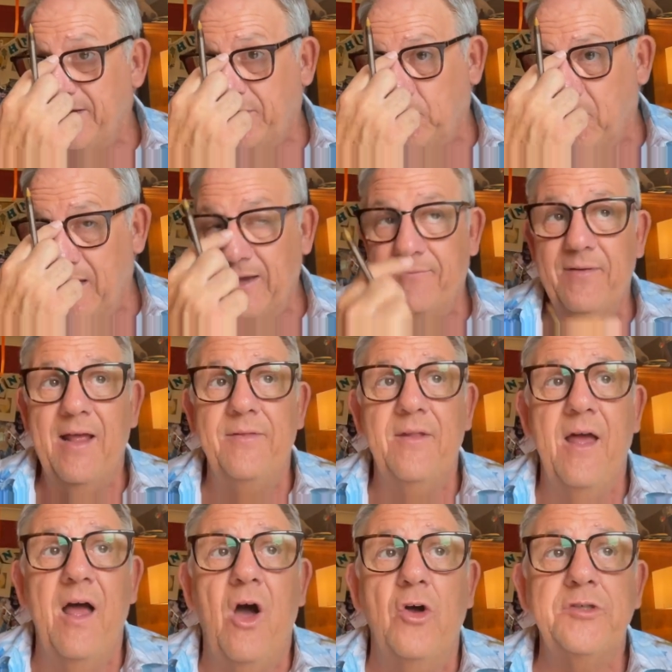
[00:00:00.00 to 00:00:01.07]
a midwife. And
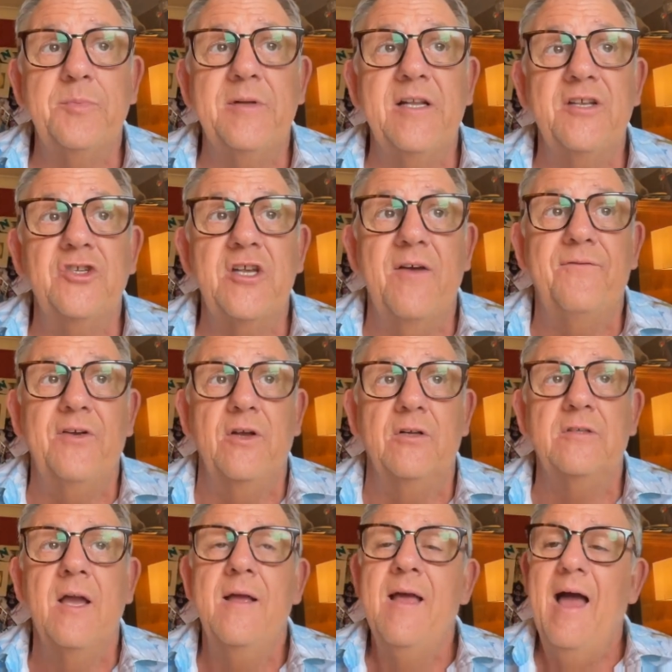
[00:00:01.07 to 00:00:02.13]
the hospital in
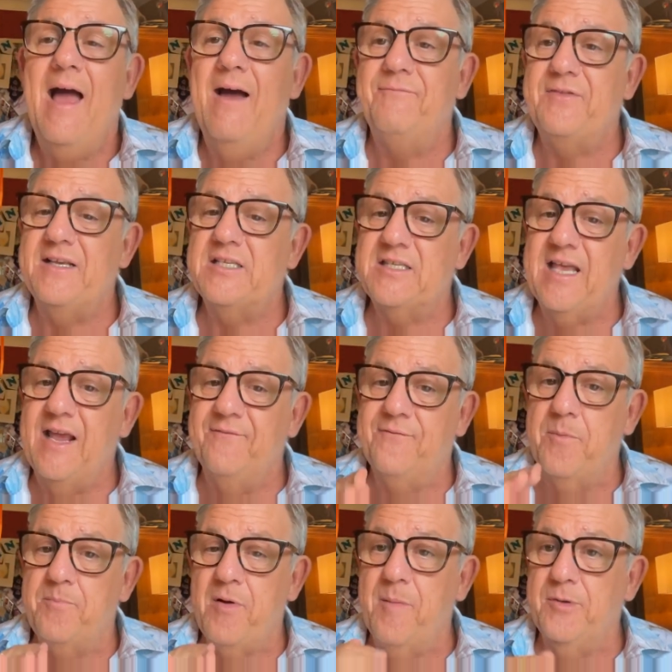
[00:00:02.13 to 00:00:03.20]
Sheffield have this thing
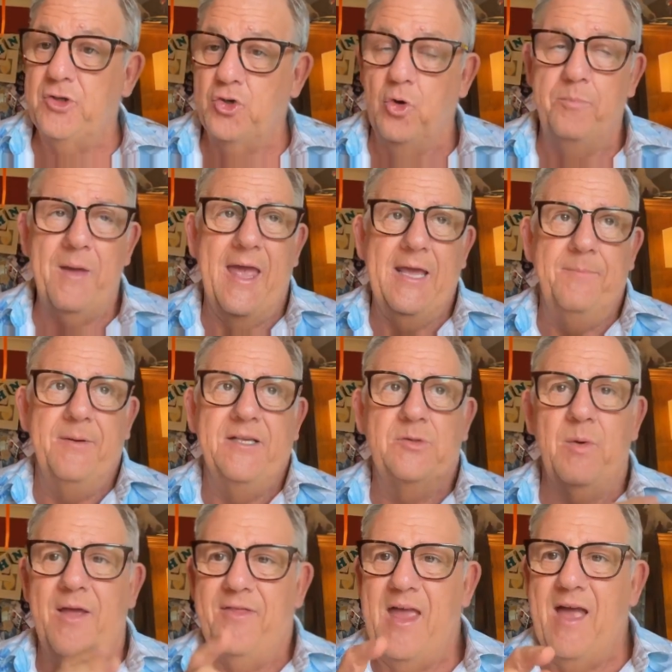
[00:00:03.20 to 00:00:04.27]
for premature babies
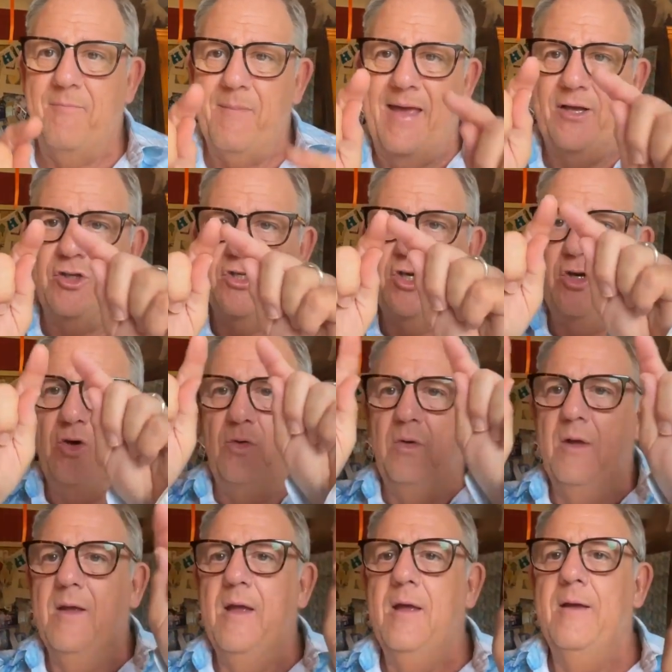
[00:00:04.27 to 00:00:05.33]
where they make 2
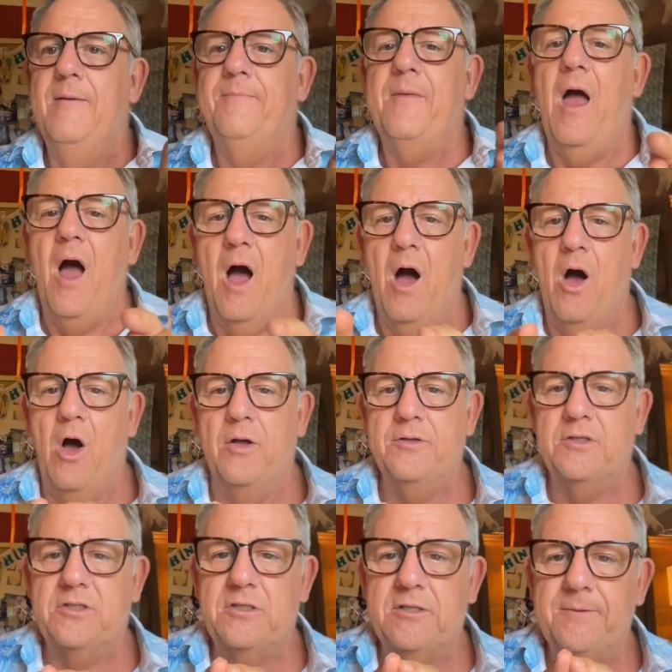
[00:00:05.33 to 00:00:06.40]

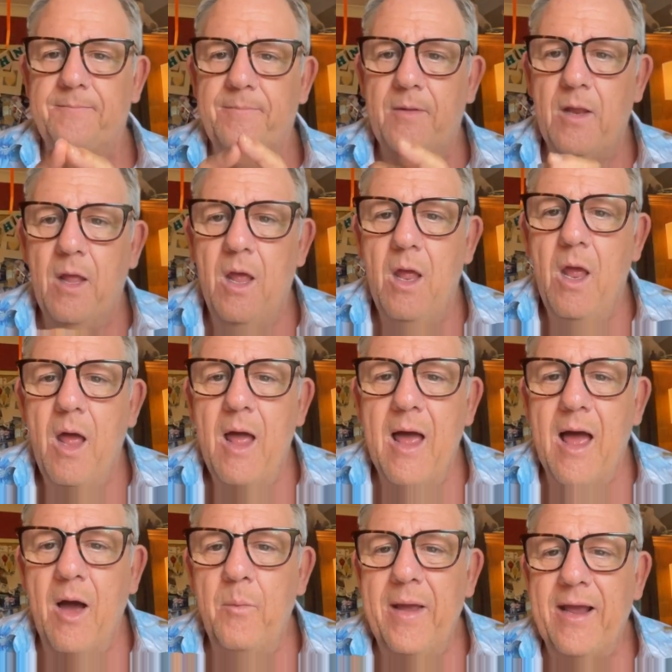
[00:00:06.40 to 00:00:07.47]
hearts.
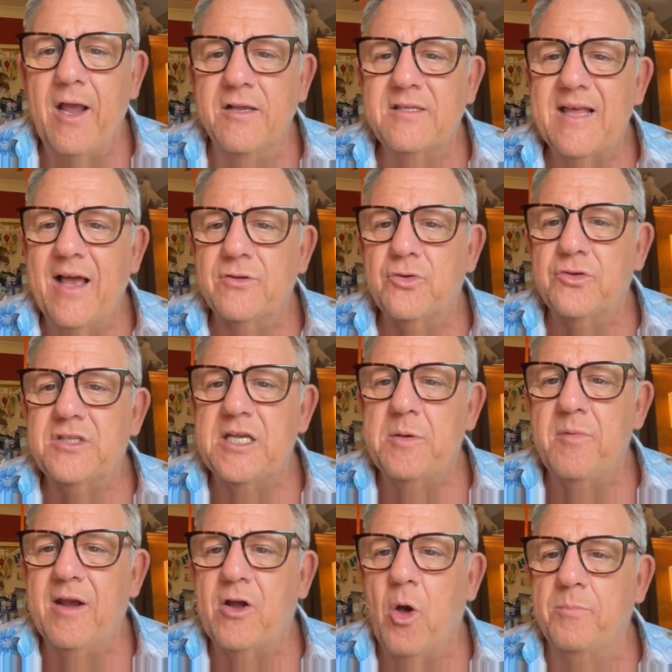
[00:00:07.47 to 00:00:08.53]
We're going to the outdoor
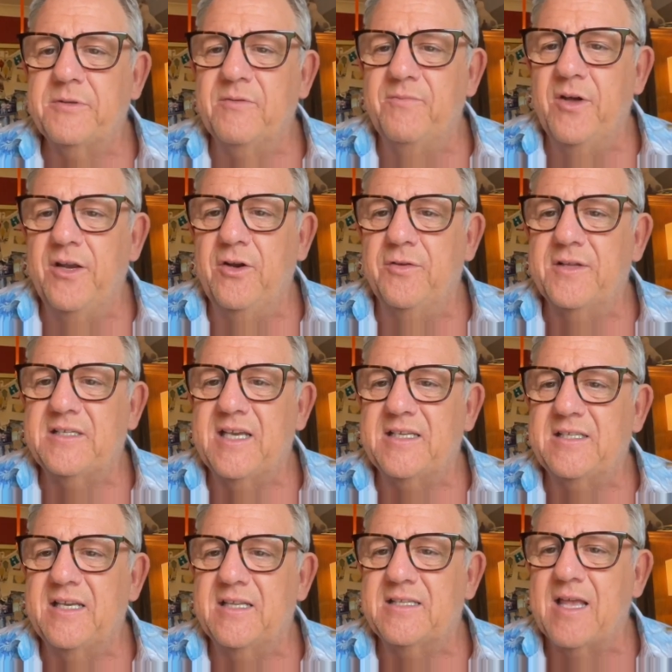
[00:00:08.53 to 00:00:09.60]
cinema in Compton Verney on the
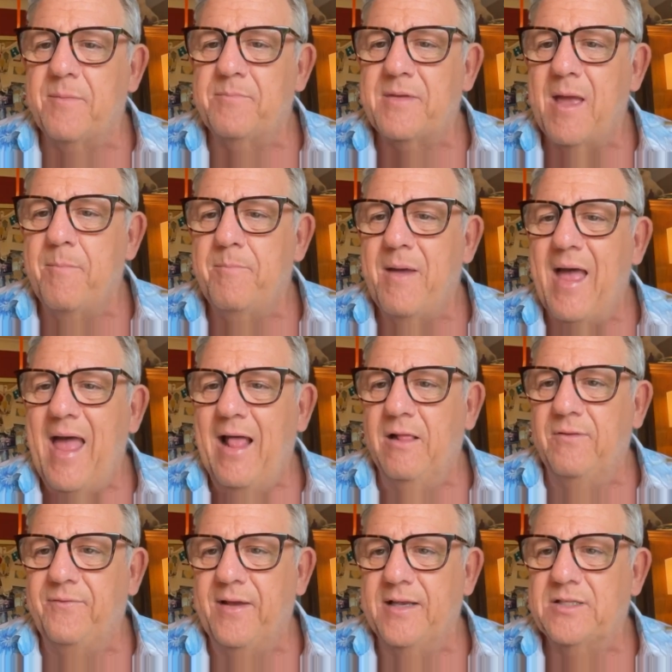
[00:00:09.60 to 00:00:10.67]
16th of September.
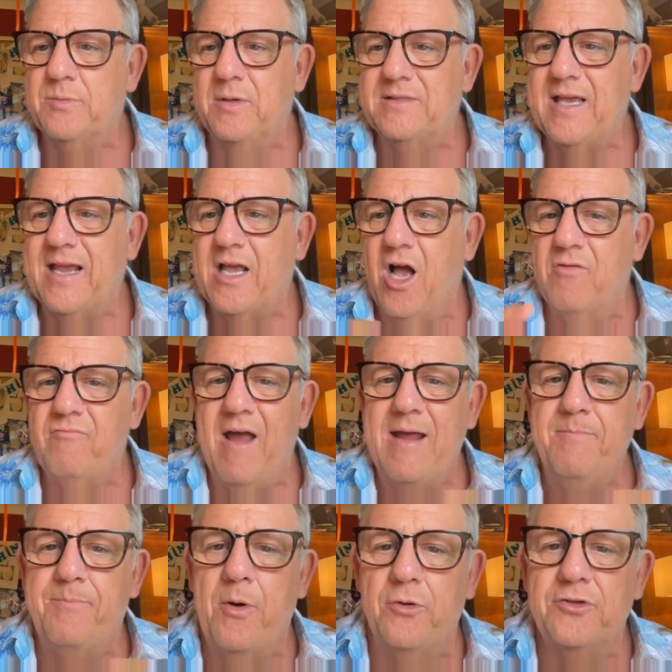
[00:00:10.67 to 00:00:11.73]
Elvis will take our
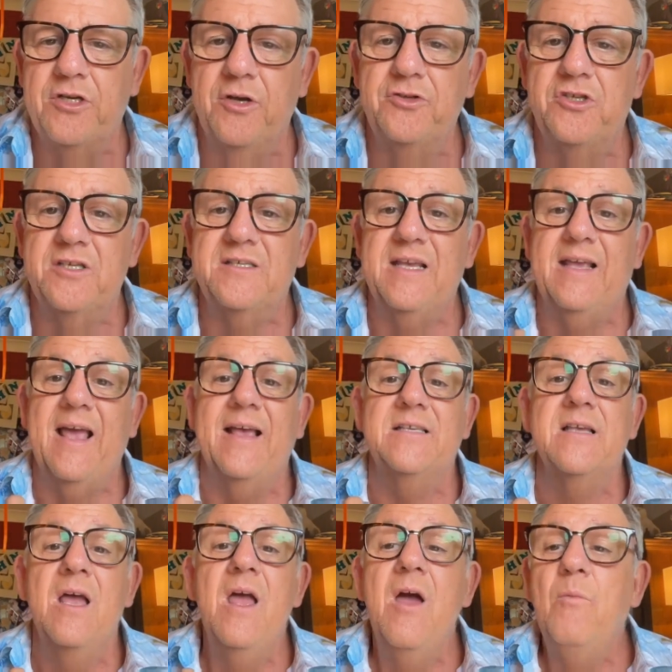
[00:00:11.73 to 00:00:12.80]
rain ponchos just in
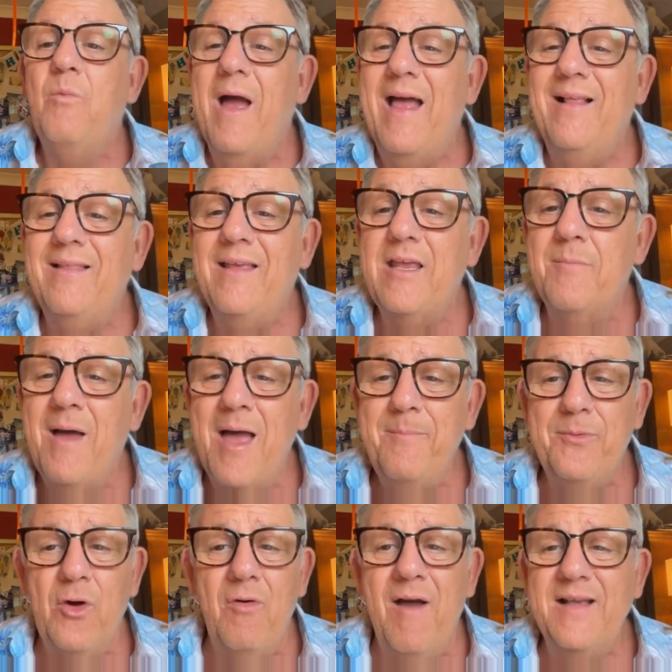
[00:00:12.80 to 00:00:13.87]
case. Well, you might
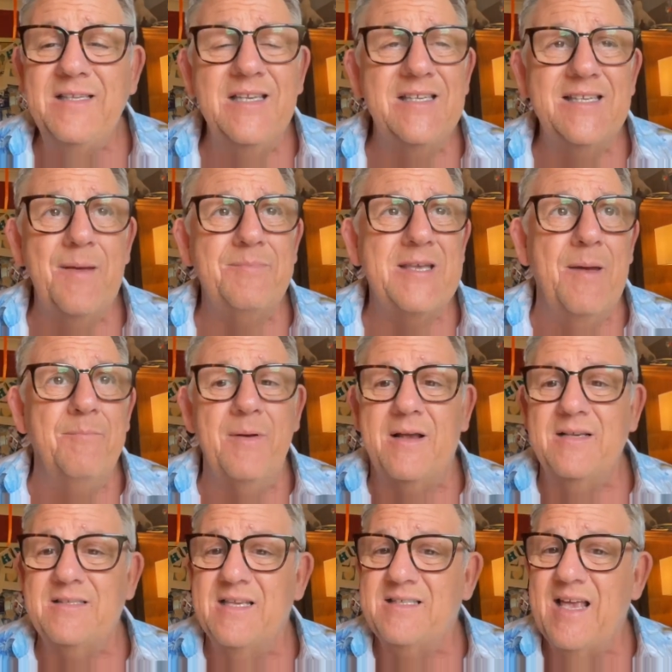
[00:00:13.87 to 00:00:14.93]
be all right in September
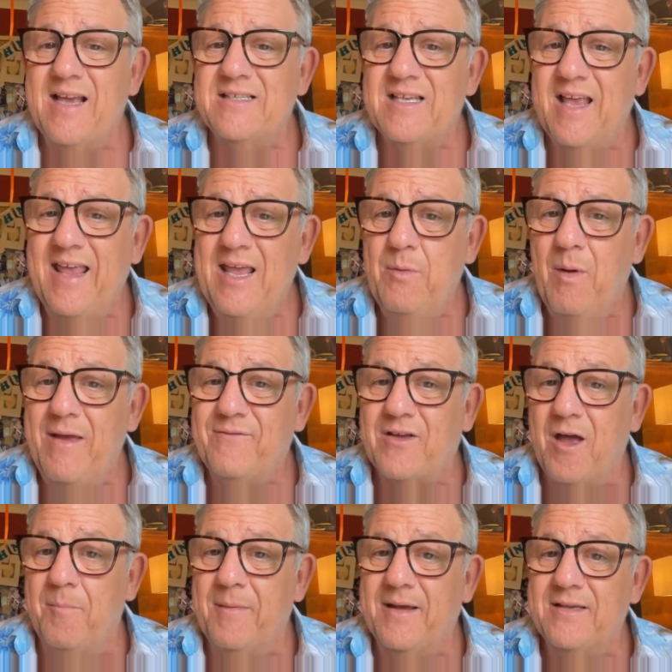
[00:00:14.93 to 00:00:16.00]
because they're saying there's a heat wave
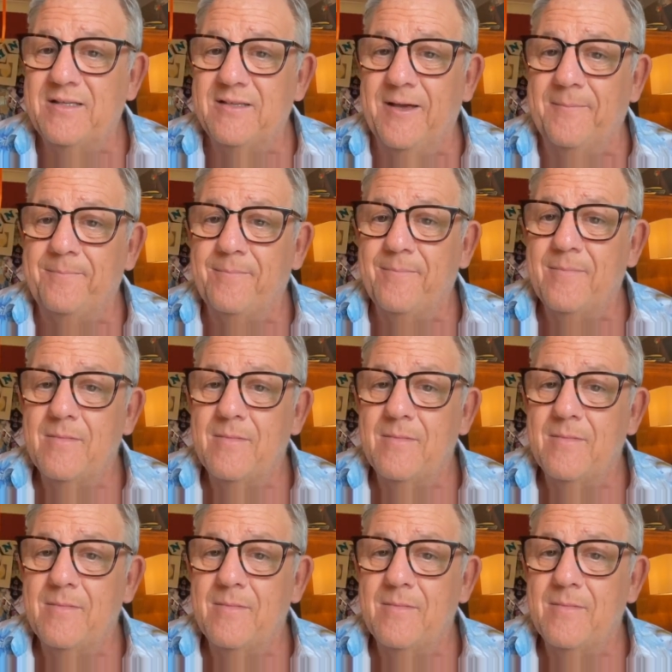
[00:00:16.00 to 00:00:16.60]
coming, isn't there?